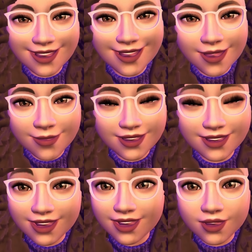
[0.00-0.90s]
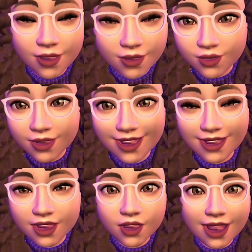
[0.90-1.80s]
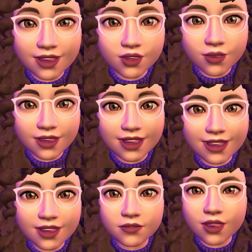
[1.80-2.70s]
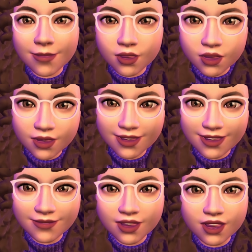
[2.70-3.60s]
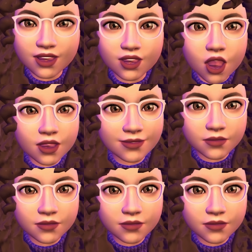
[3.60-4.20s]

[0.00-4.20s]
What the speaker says: The sticks are great. They're actually like rubber. It's like a very soft,